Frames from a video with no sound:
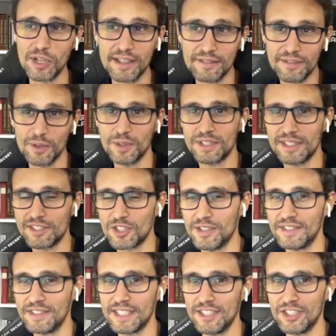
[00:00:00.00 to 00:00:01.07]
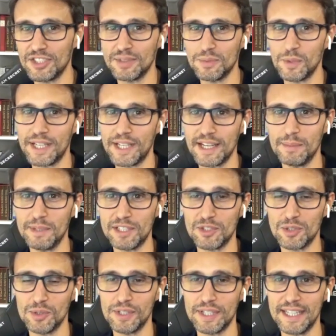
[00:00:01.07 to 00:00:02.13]
forward to this conversation. We're going to be
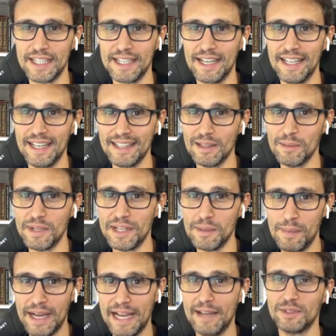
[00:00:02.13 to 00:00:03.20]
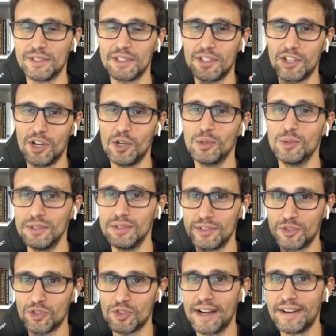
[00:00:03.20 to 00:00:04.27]
talking a little bit about cold
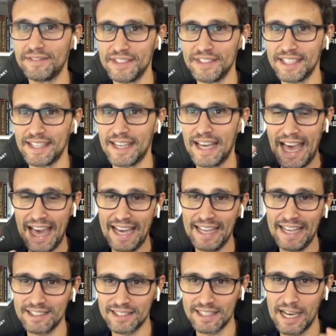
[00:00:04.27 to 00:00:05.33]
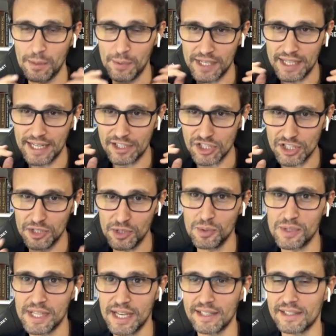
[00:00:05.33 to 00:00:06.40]
traffic ads, how we can actually
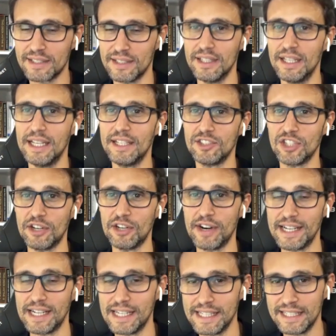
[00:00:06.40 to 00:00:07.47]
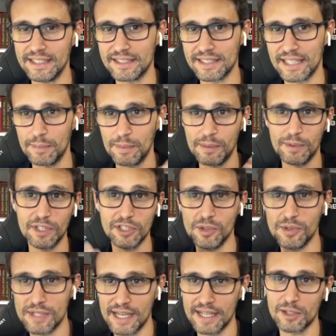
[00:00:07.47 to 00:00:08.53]
use that to generate leads and how people can
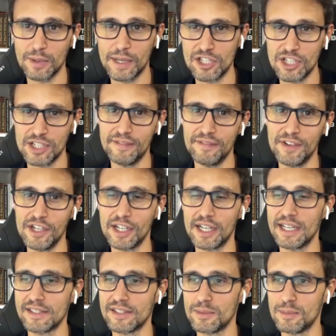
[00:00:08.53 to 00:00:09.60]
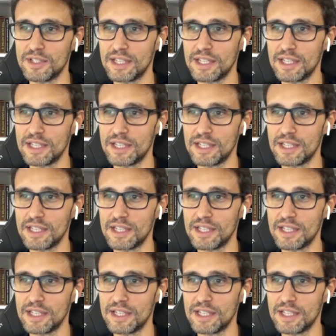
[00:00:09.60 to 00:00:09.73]
use that to actually convert customers.